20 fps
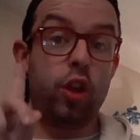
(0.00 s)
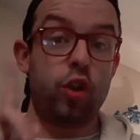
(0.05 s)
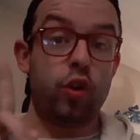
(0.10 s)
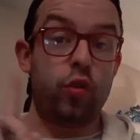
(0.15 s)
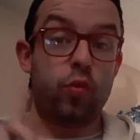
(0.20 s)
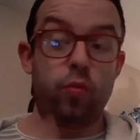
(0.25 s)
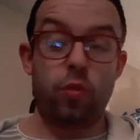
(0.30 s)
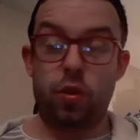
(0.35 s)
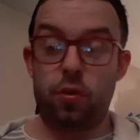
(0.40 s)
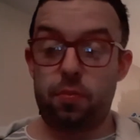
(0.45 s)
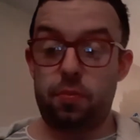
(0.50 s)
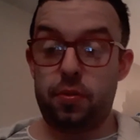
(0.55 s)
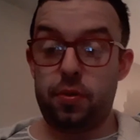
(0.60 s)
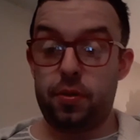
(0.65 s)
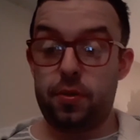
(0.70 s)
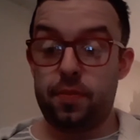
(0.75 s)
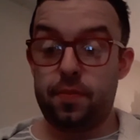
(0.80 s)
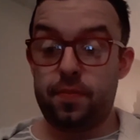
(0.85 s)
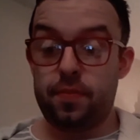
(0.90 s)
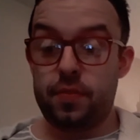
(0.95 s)
group.
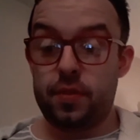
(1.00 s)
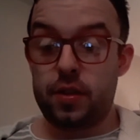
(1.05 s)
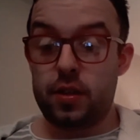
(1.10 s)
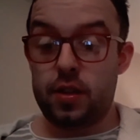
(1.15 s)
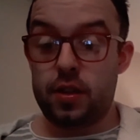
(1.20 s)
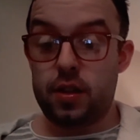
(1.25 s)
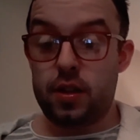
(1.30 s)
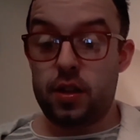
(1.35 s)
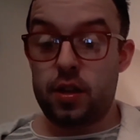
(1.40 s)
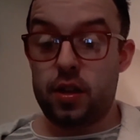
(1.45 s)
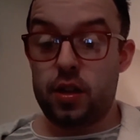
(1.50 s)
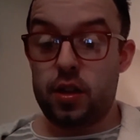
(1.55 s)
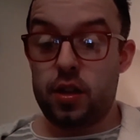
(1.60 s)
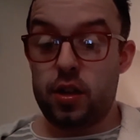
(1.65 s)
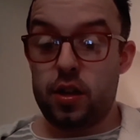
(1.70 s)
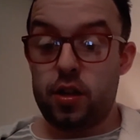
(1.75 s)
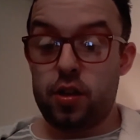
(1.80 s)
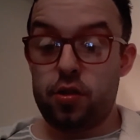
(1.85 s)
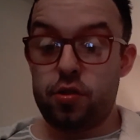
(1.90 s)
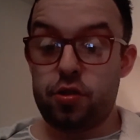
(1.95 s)

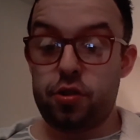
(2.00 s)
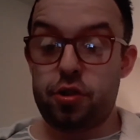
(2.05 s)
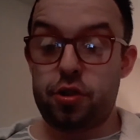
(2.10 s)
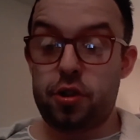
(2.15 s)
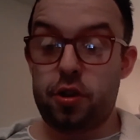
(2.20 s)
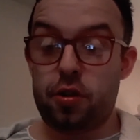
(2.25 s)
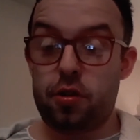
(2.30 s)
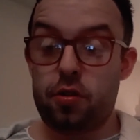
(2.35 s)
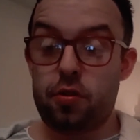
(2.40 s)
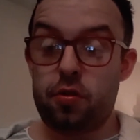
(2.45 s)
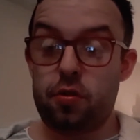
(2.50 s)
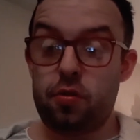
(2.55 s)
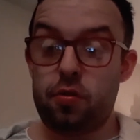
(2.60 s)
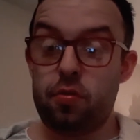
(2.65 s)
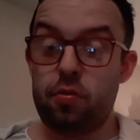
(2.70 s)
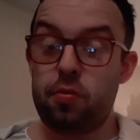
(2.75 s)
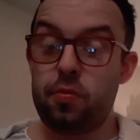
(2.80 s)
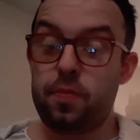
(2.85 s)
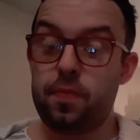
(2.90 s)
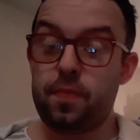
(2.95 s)

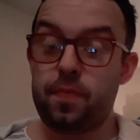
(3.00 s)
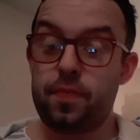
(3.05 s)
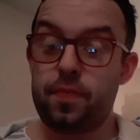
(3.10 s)
So,